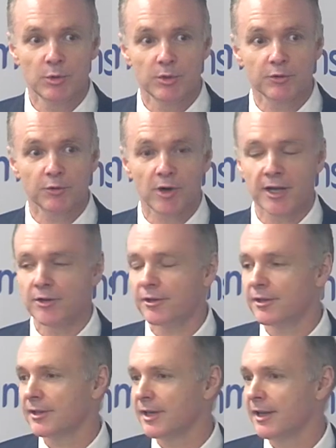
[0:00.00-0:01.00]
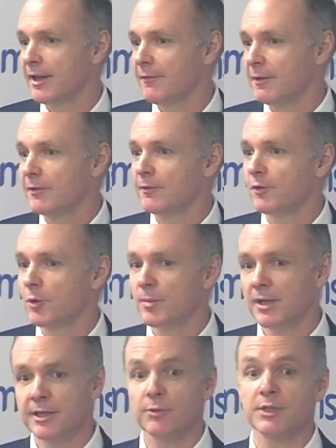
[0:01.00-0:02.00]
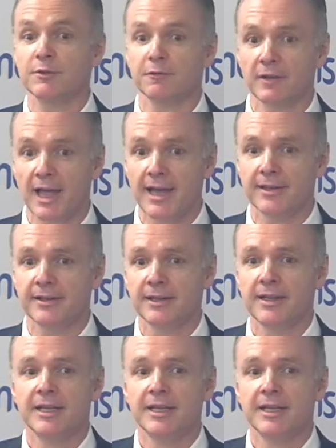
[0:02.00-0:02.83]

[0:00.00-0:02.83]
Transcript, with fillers: was 454 million. It was flat.